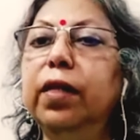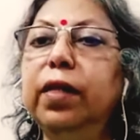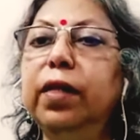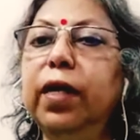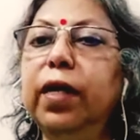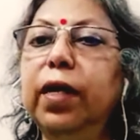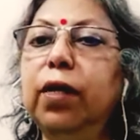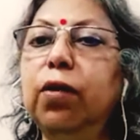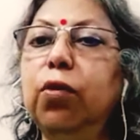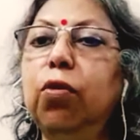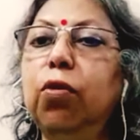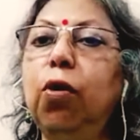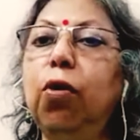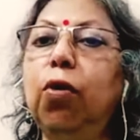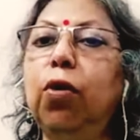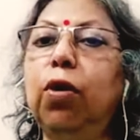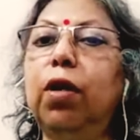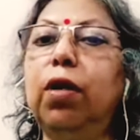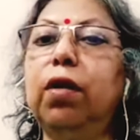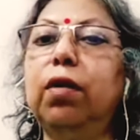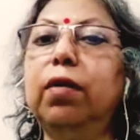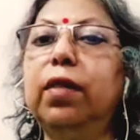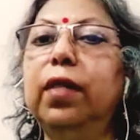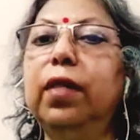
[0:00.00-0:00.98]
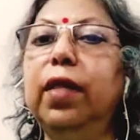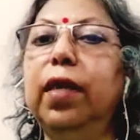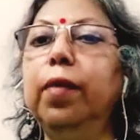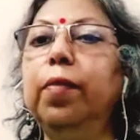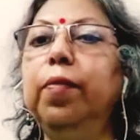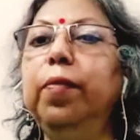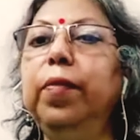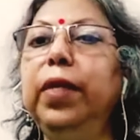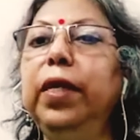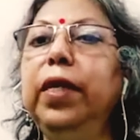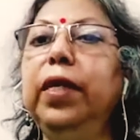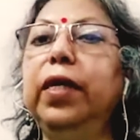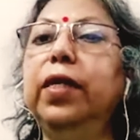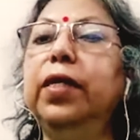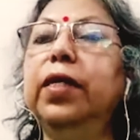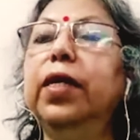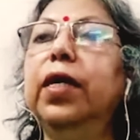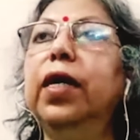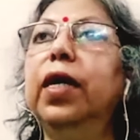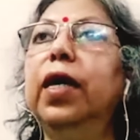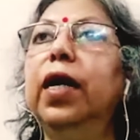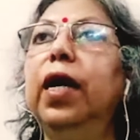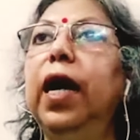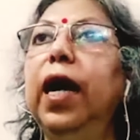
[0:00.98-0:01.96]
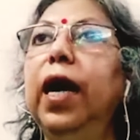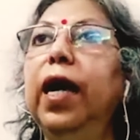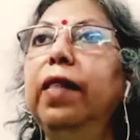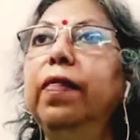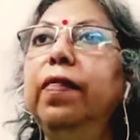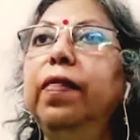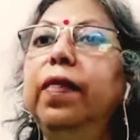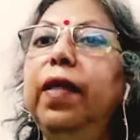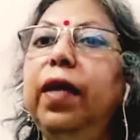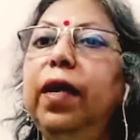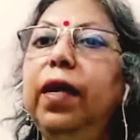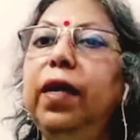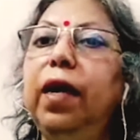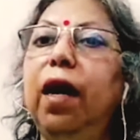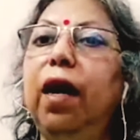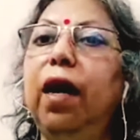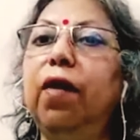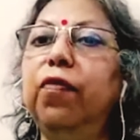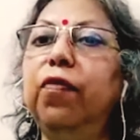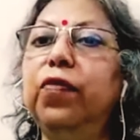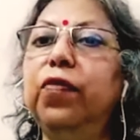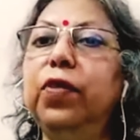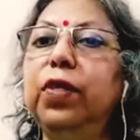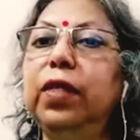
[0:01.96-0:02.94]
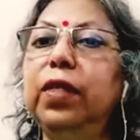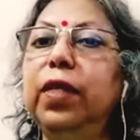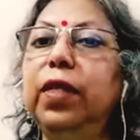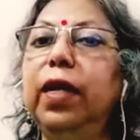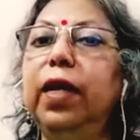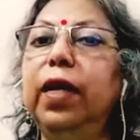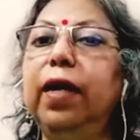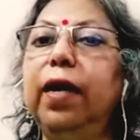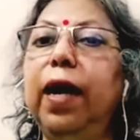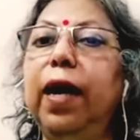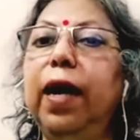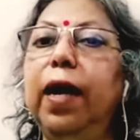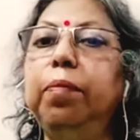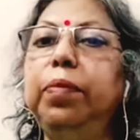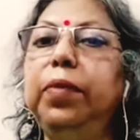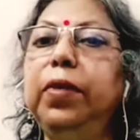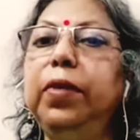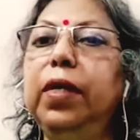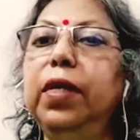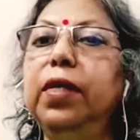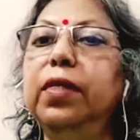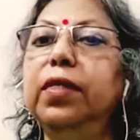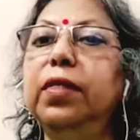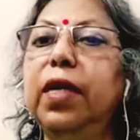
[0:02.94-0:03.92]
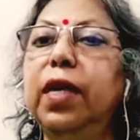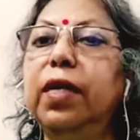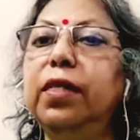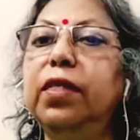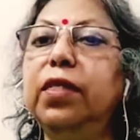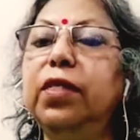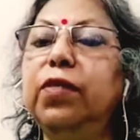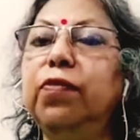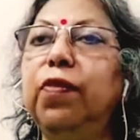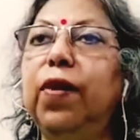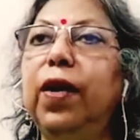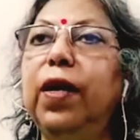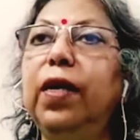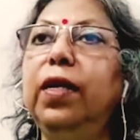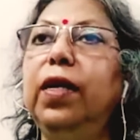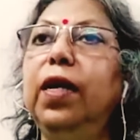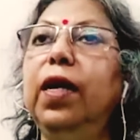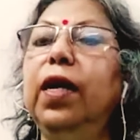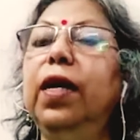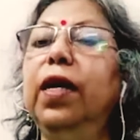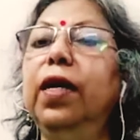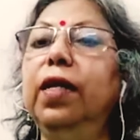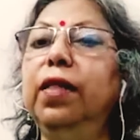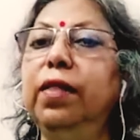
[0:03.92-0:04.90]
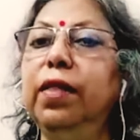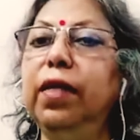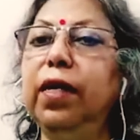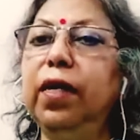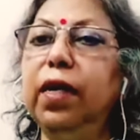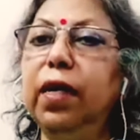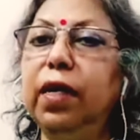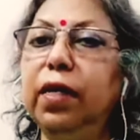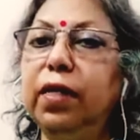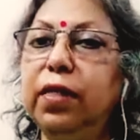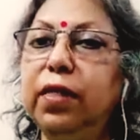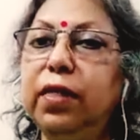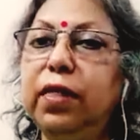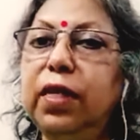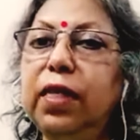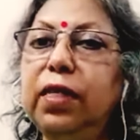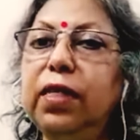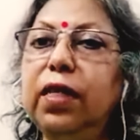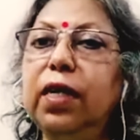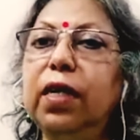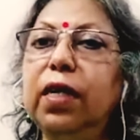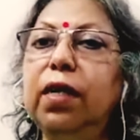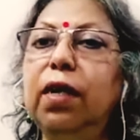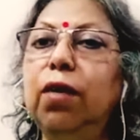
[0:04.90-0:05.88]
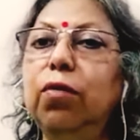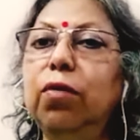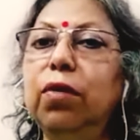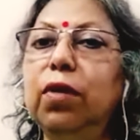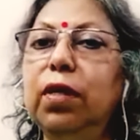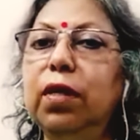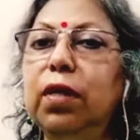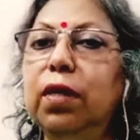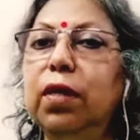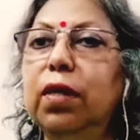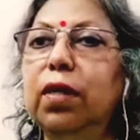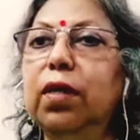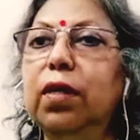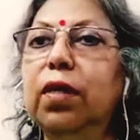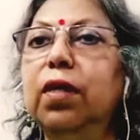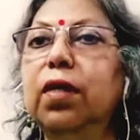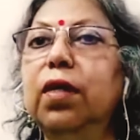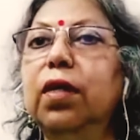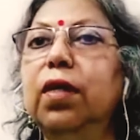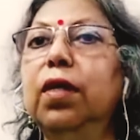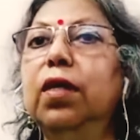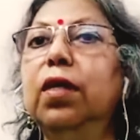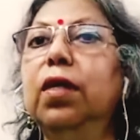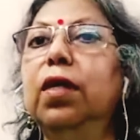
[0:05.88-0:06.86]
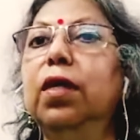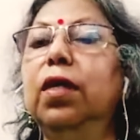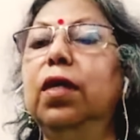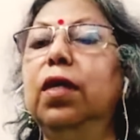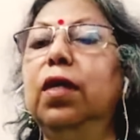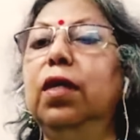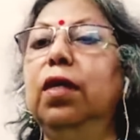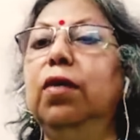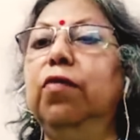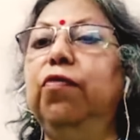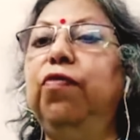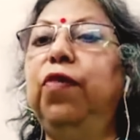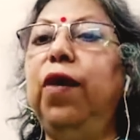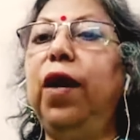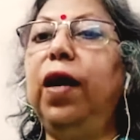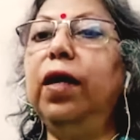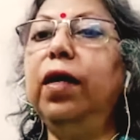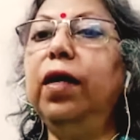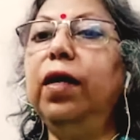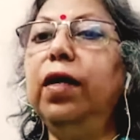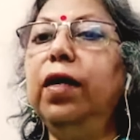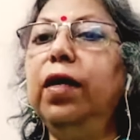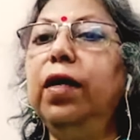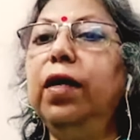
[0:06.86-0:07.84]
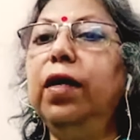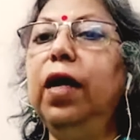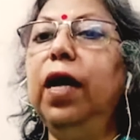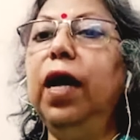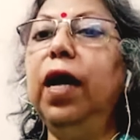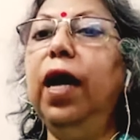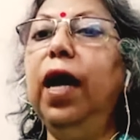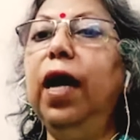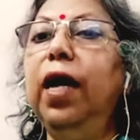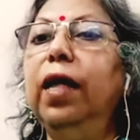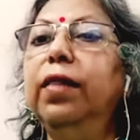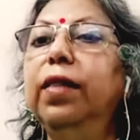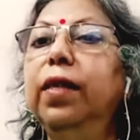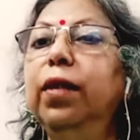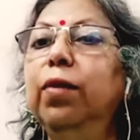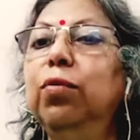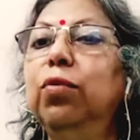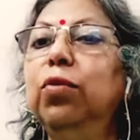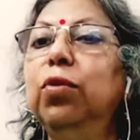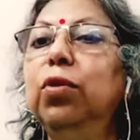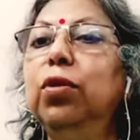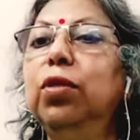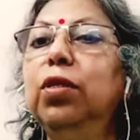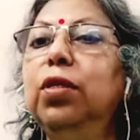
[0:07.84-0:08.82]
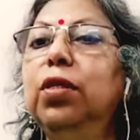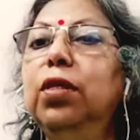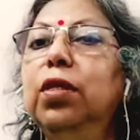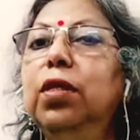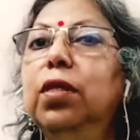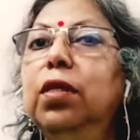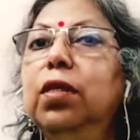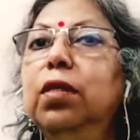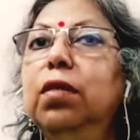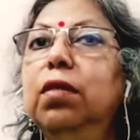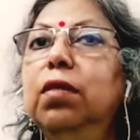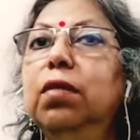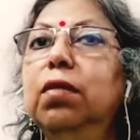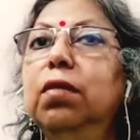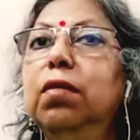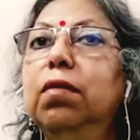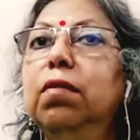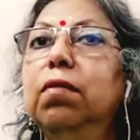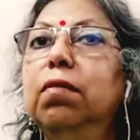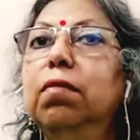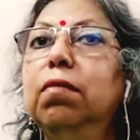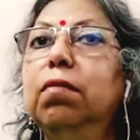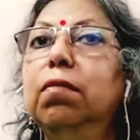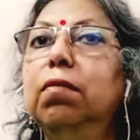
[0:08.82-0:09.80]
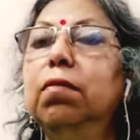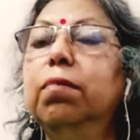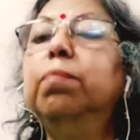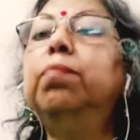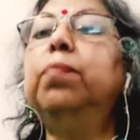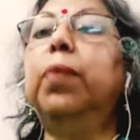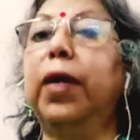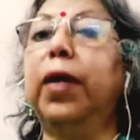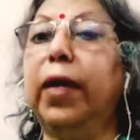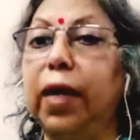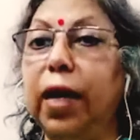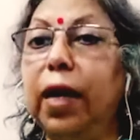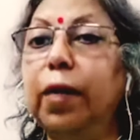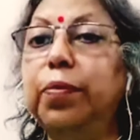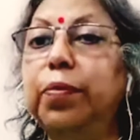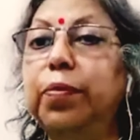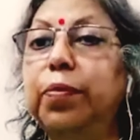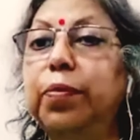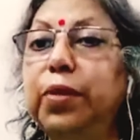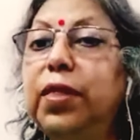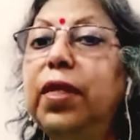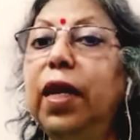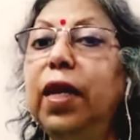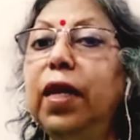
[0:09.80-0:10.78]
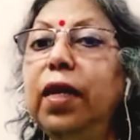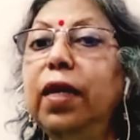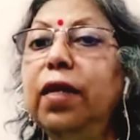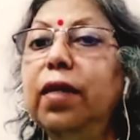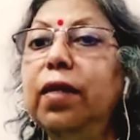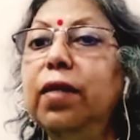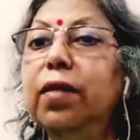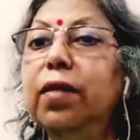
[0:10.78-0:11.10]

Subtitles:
they cook their meat, and then after they are happy and satisfied, they sit around the fire and they would perhaps sing.